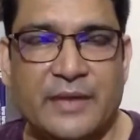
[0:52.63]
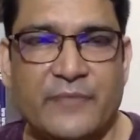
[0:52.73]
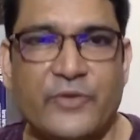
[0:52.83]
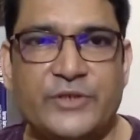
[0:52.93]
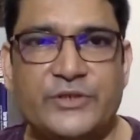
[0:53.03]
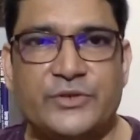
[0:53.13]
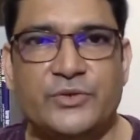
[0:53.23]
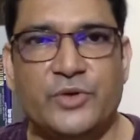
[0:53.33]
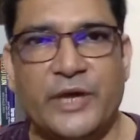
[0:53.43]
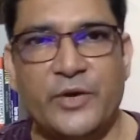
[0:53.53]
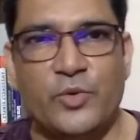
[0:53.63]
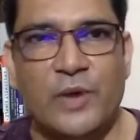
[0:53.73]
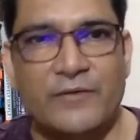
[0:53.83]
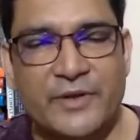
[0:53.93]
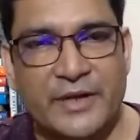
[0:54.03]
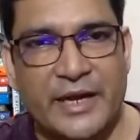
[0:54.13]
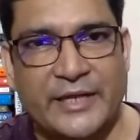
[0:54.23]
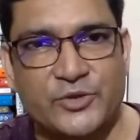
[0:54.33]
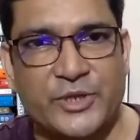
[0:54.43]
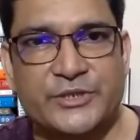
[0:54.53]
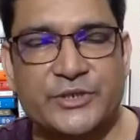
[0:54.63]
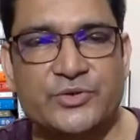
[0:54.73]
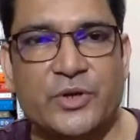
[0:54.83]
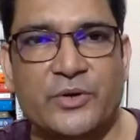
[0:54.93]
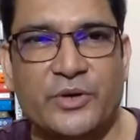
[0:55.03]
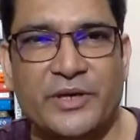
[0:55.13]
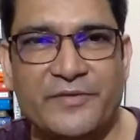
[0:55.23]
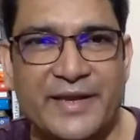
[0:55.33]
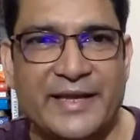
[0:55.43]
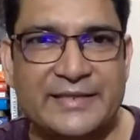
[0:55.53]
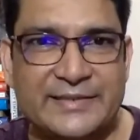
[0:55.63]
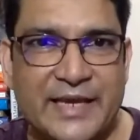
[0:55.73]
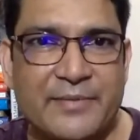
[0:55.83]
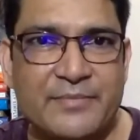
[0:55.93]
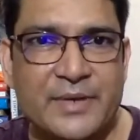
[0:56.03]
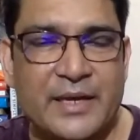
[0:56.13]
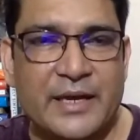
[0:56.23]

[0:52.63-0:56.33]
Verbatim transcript: which you can do after graduation. You have to give an exam.